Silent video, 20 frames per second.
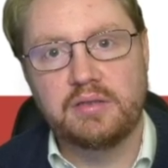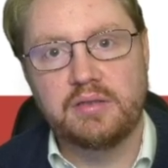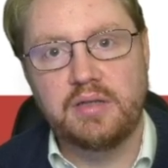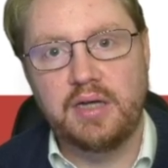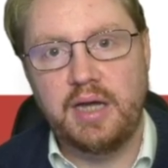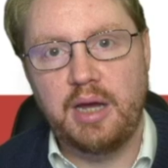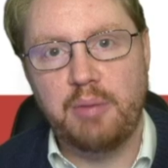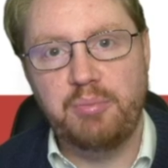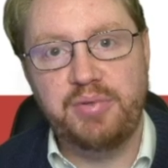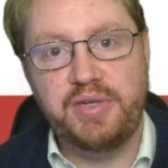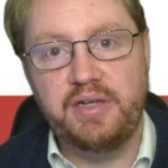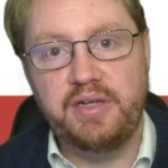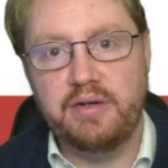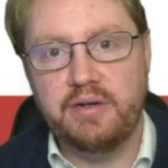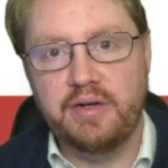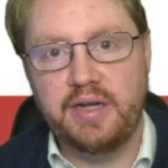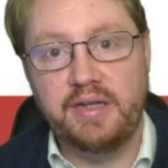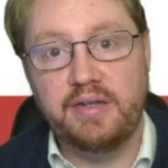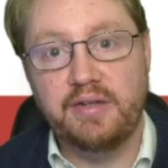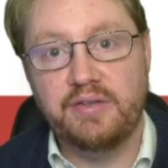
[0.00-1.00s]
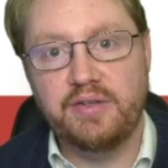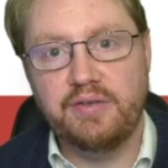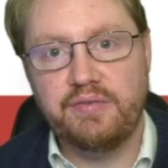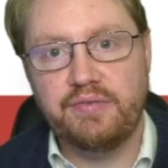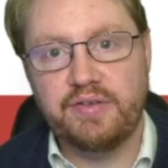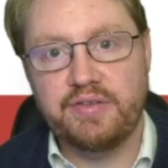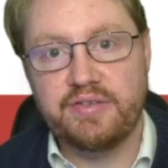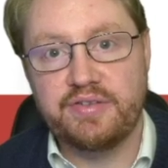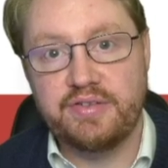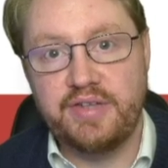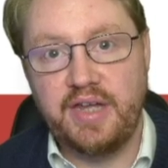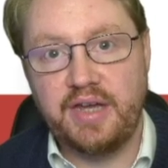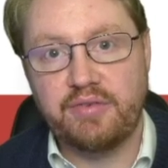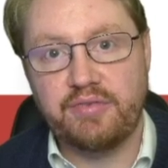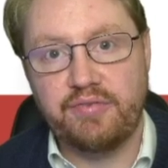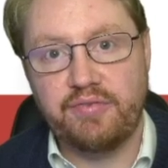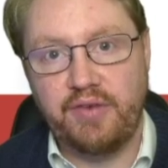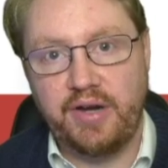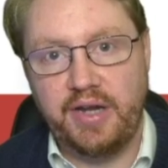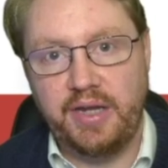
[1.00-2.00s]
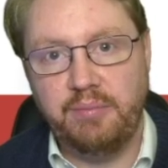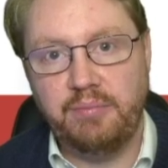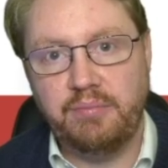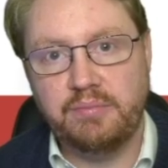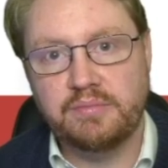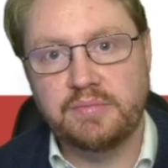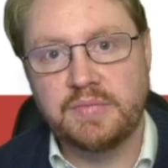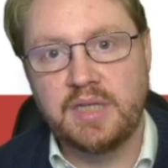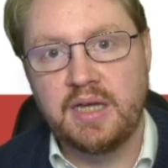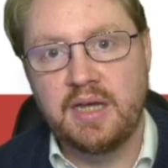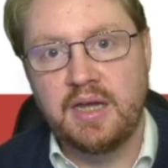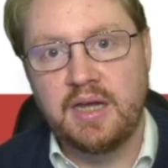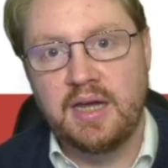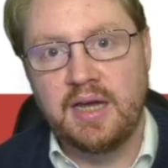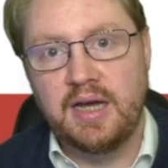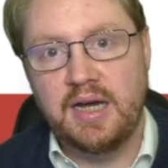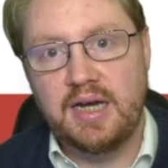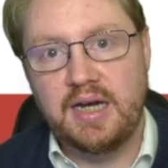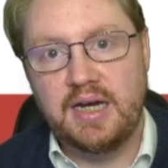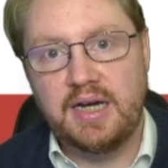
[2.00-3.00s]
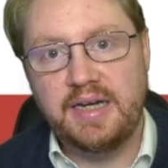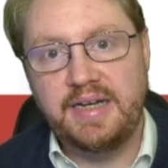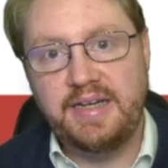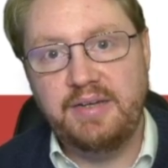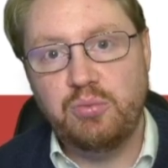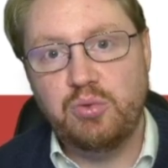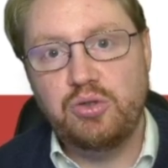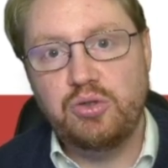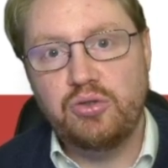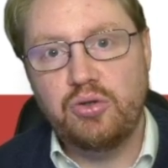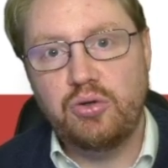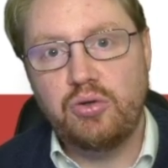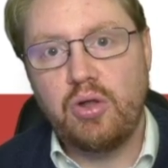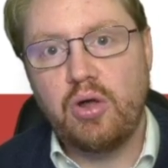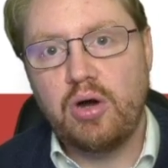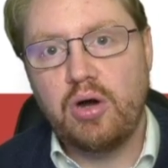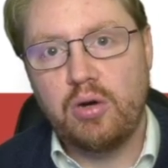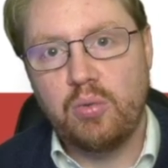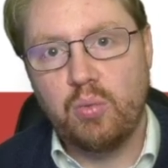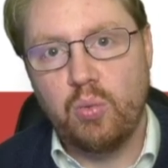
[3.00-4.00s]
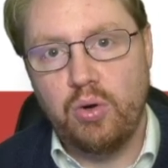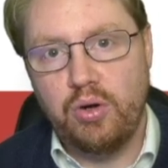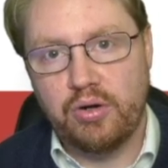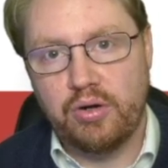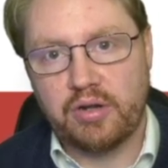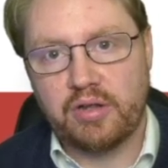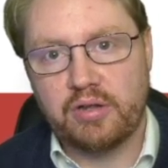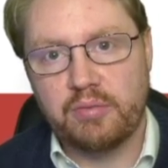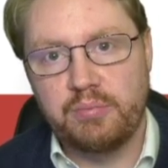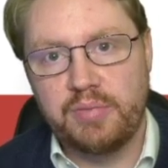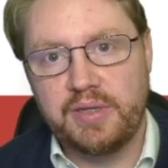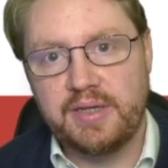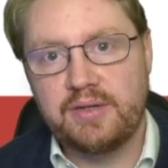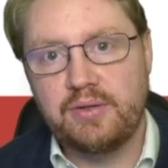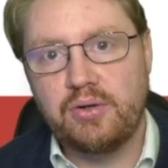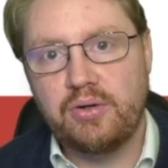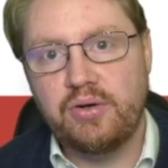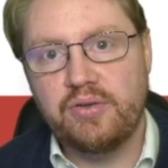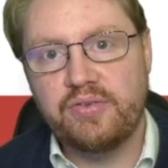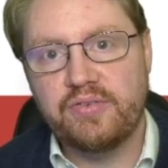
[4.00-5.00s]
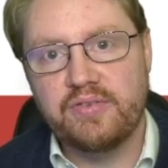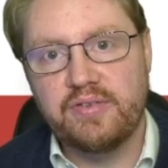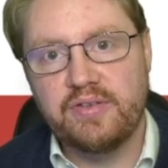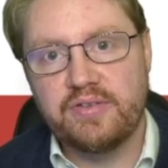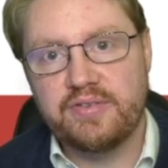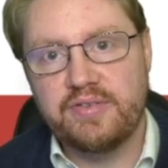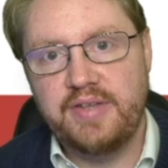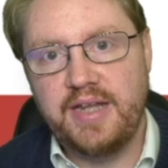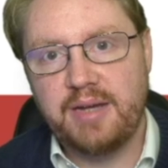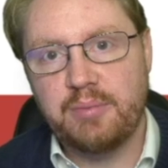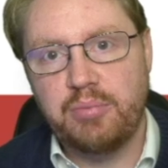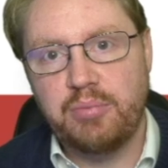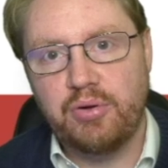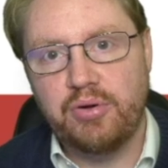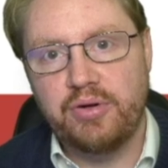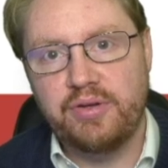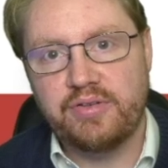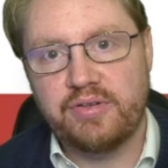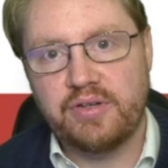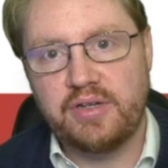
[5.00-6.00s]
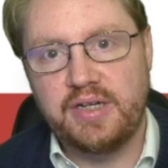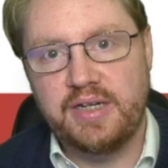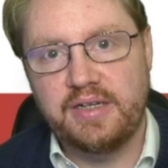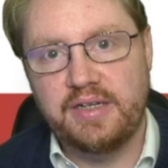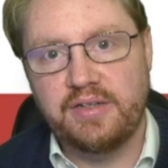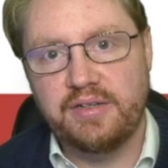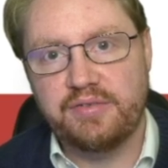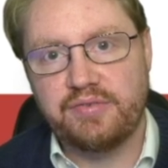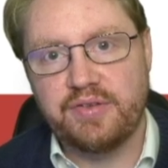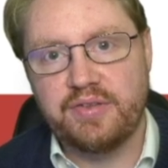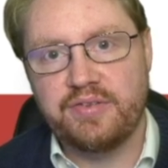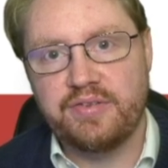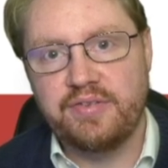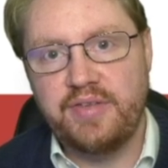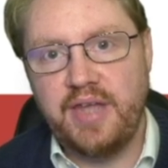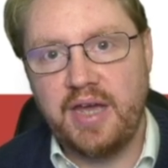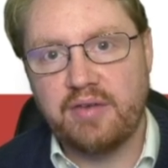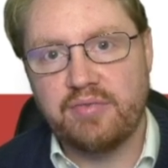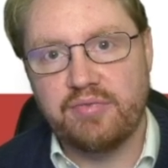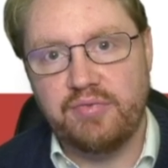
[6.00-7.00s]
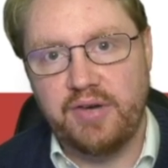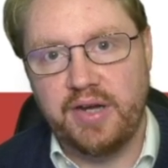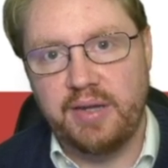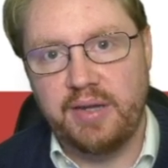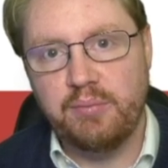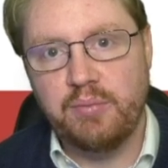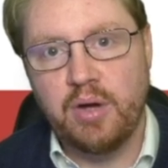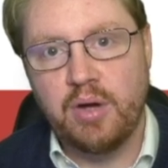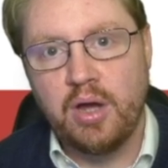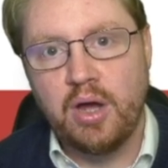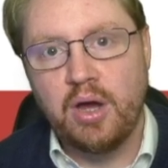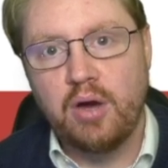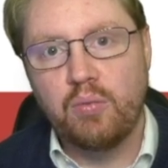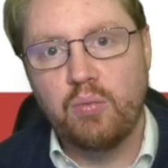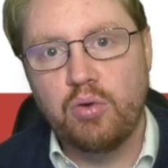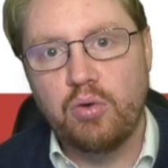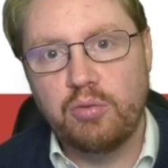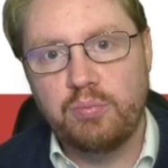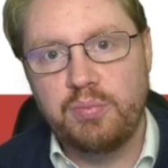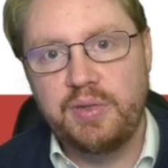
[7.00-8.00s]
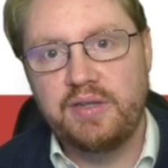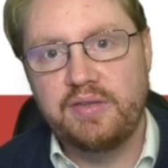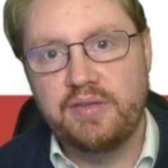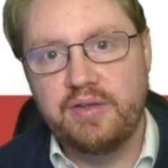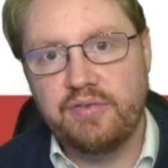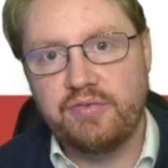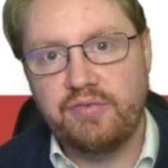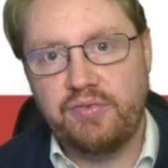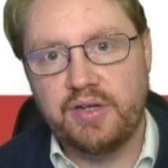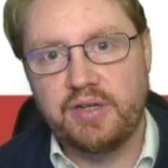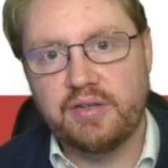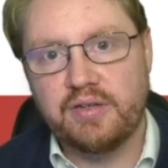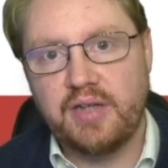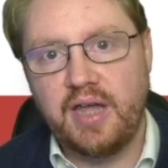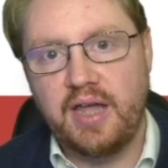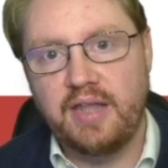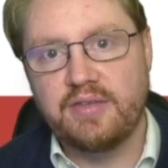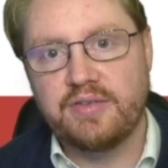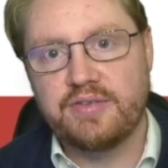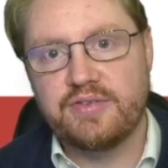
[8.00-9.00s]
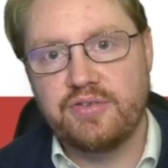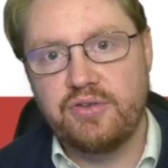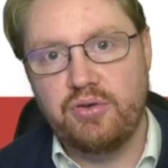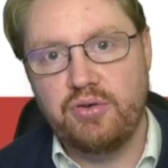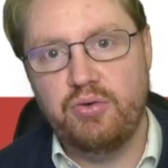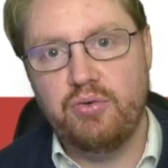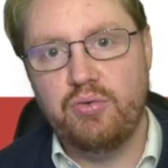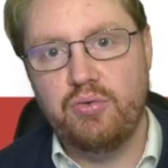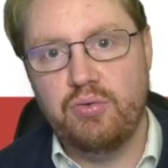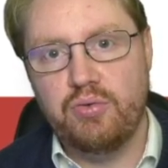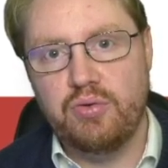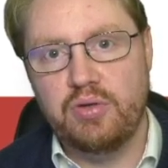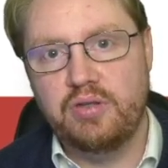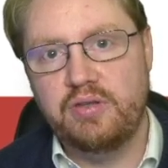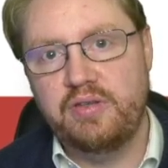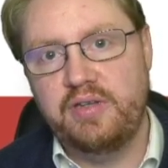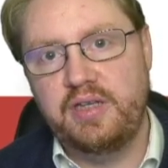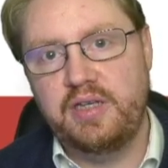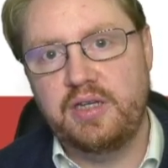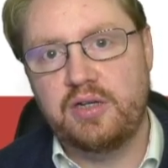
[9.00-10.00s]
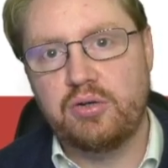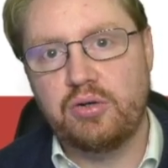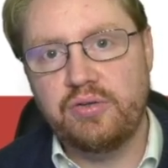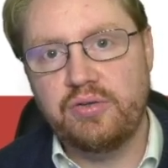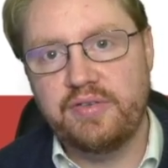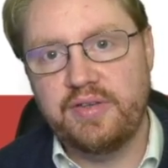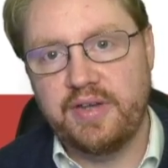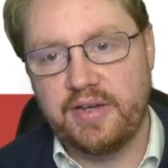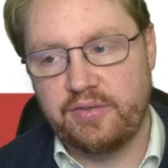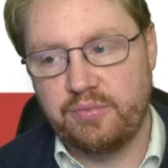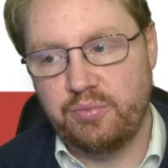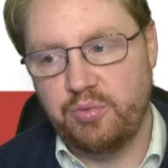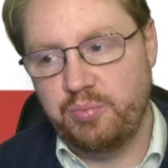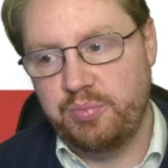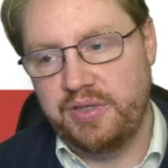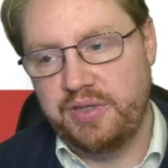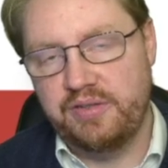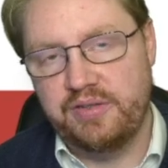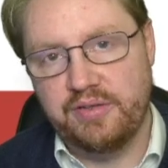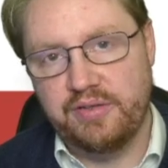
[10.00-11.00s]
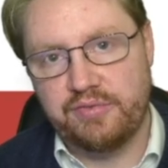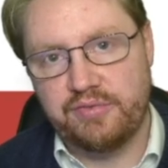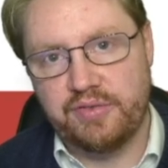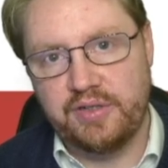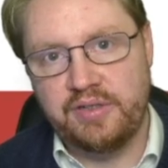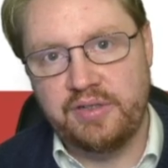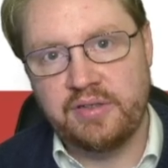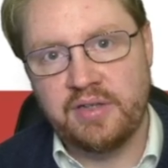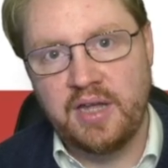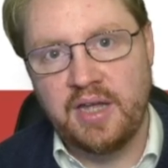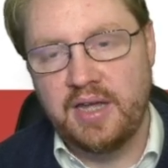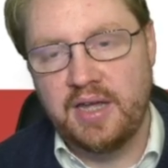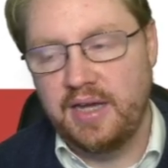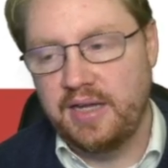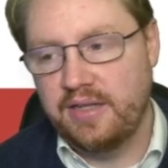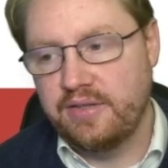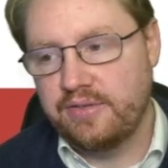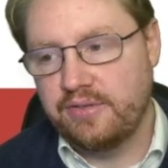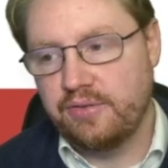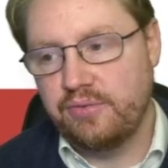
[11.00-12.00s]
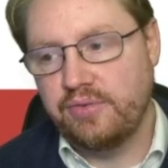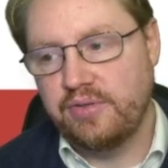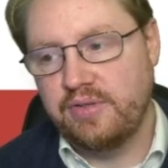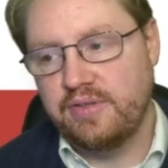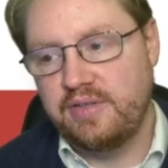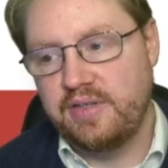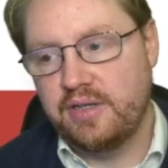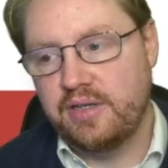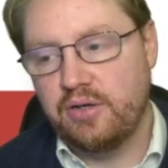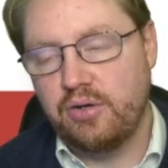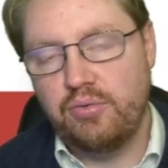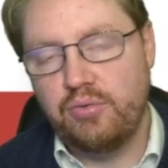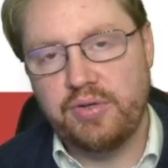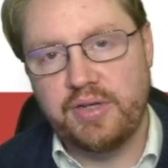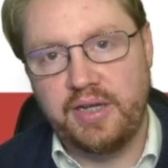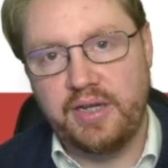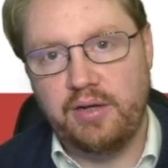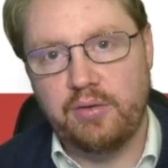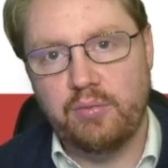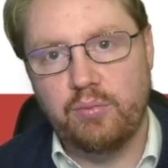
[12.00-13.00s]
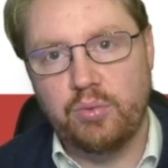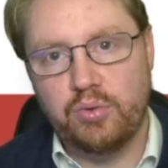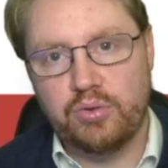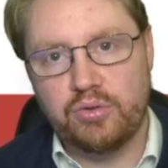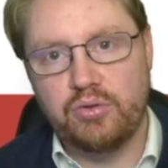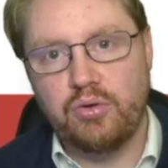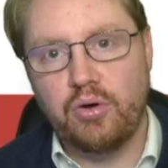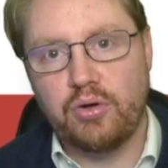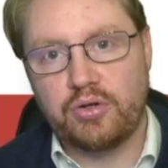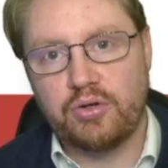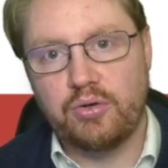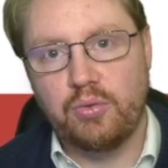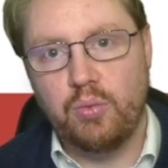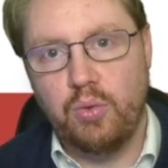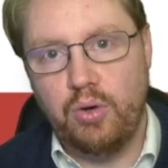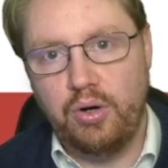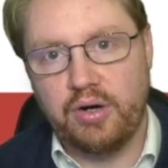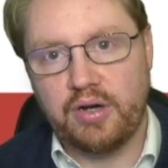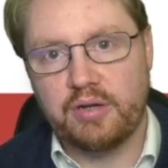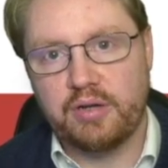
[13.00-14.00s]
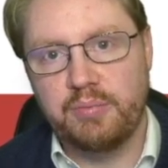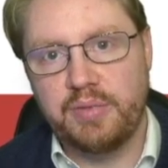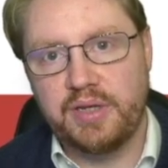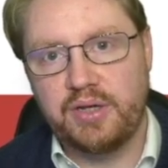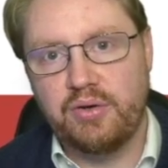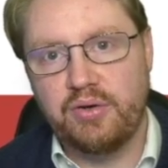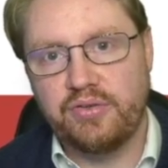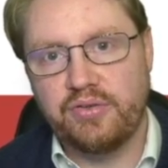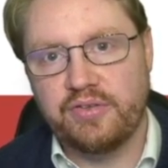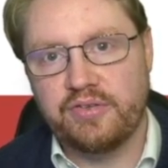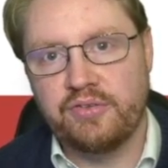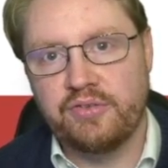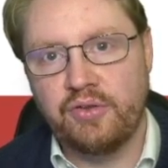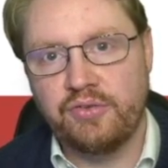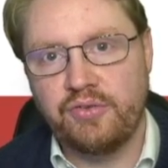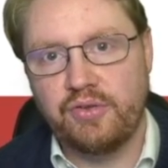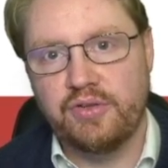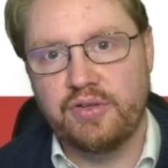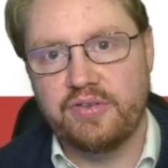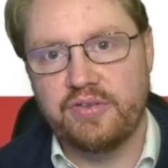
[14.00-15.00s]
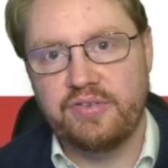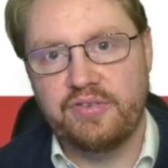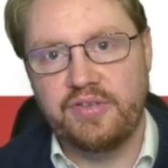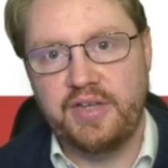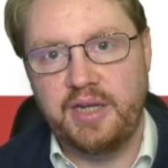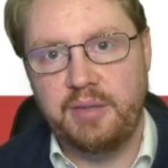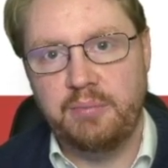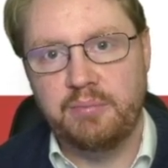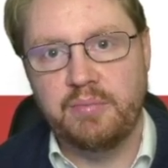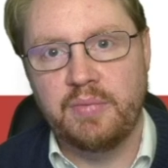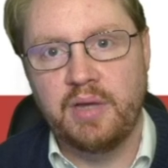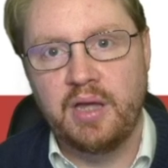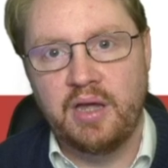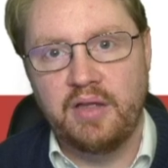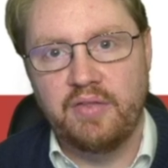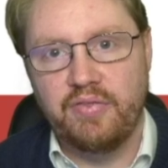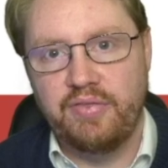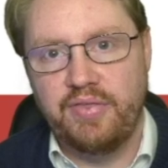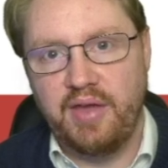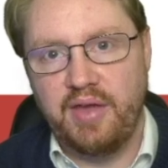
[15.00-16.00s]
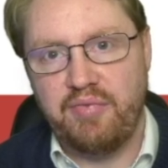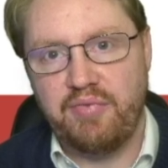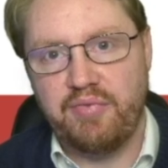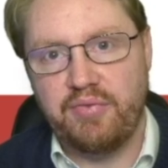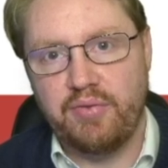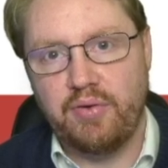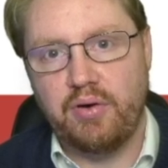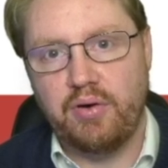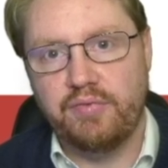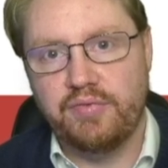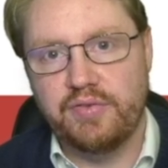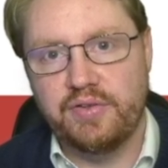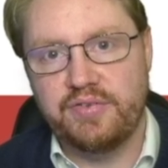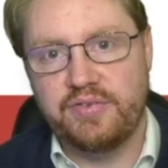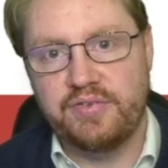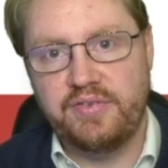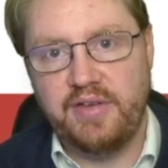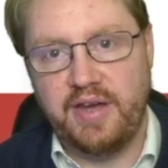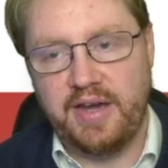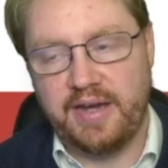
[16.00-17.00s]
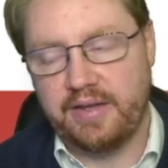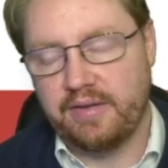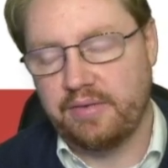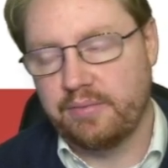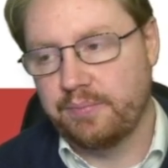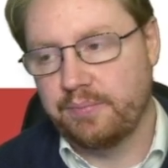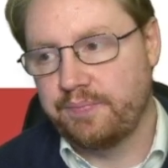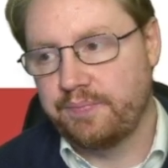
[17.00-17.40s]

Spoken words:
appear in a different stack frame, it will no longer work because the stack pointer in a different stack frame would be different, and so the context would be different, and so the decoding would not work because it's not on the same depth of the stack.